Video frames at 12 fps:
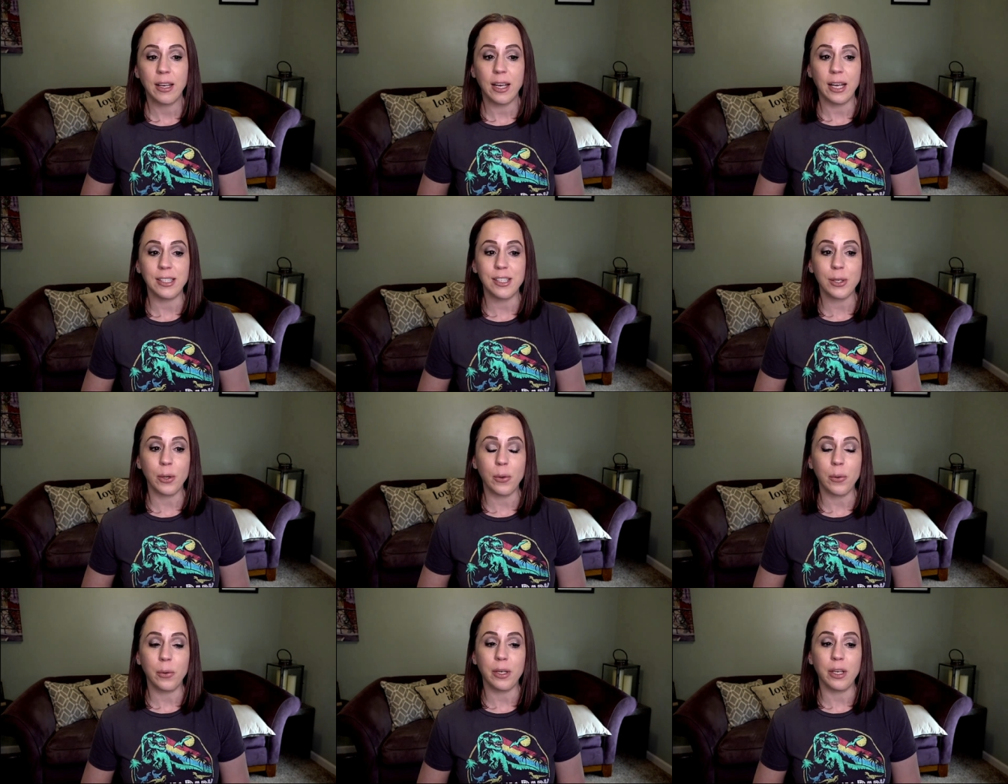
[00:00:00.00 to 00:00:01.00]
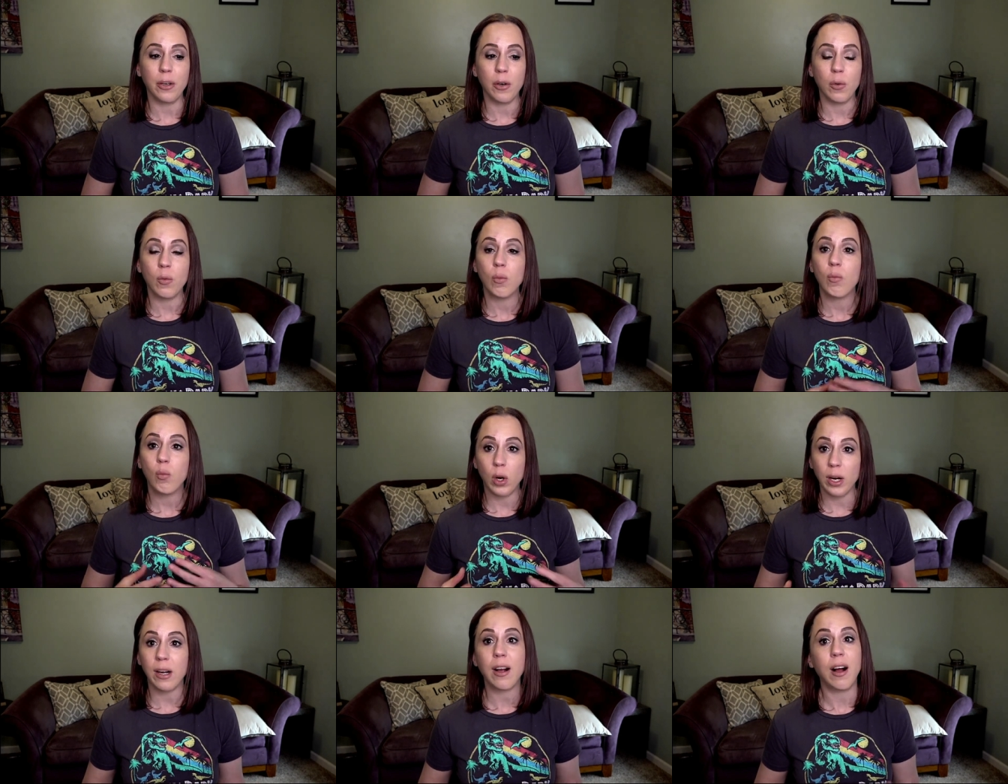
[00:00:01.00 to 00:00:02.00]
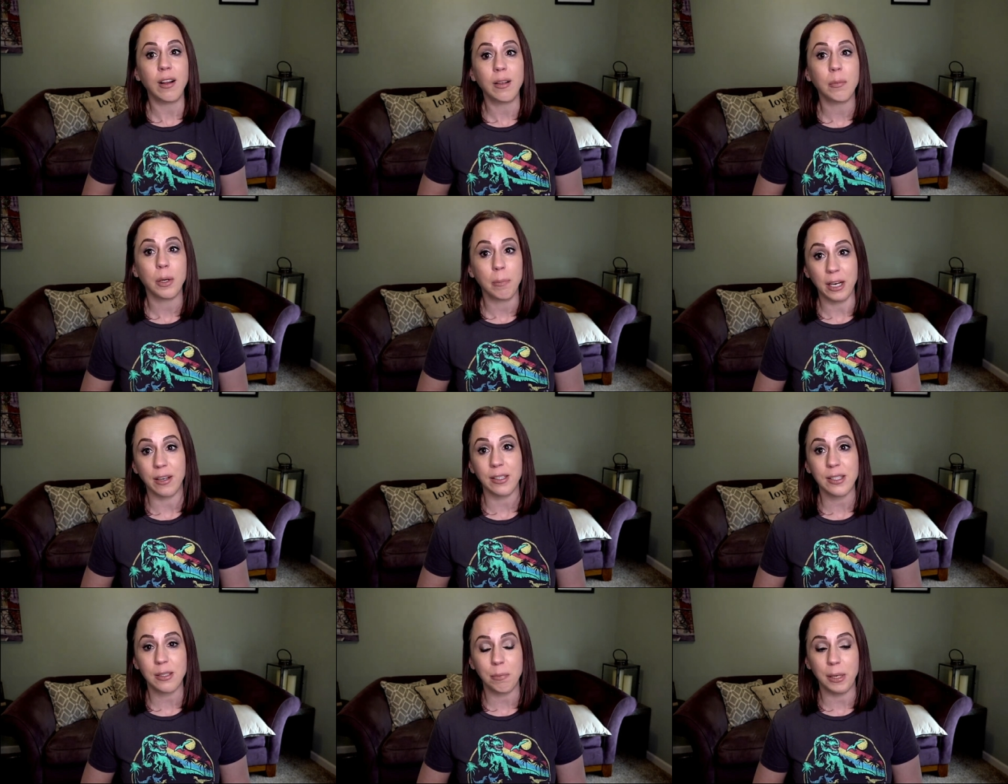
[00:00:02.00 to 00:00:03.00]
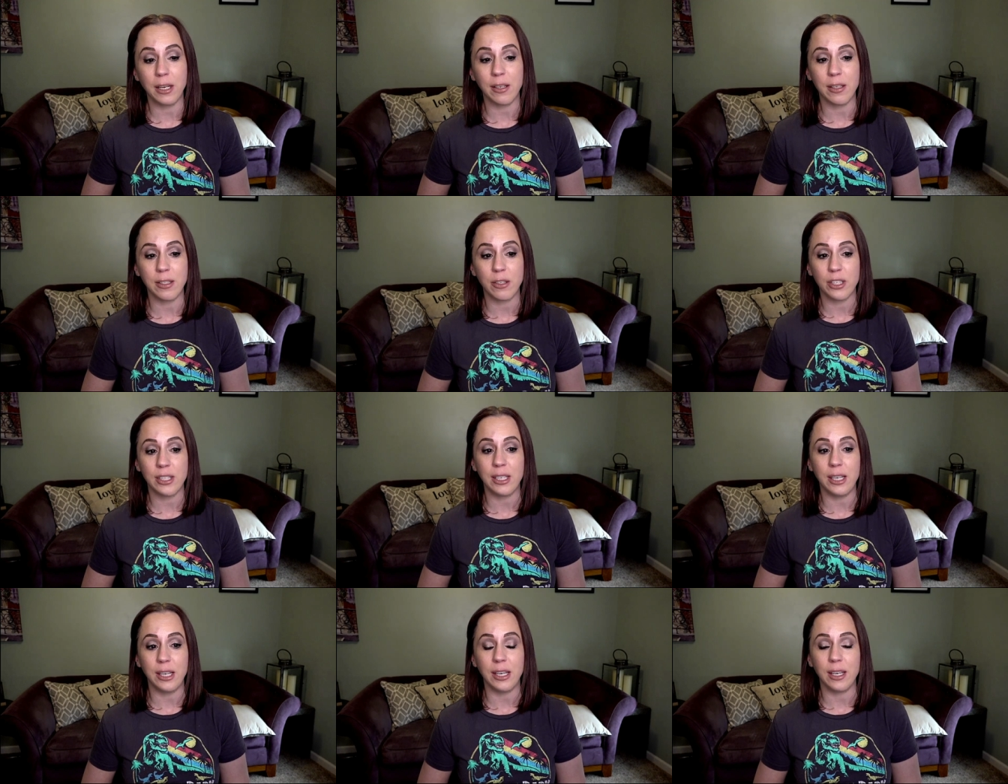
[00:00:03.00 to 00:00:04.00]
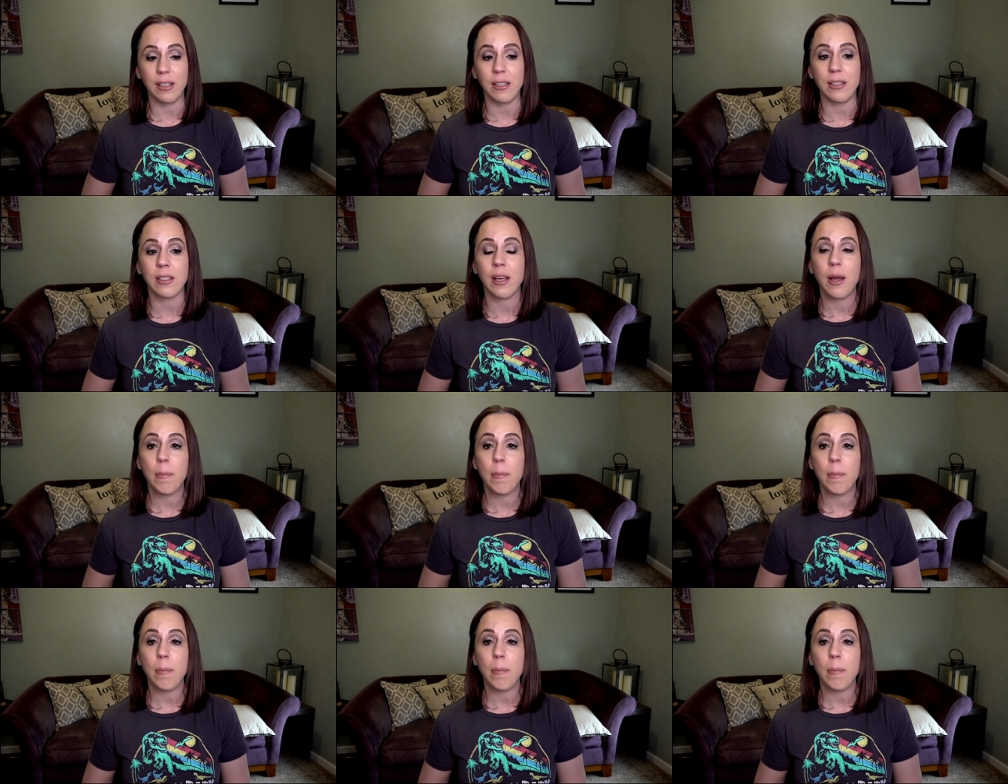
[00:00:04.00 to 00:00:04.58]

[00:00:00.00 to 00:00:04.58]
And so, you know, we're going to call them her parents because Christy is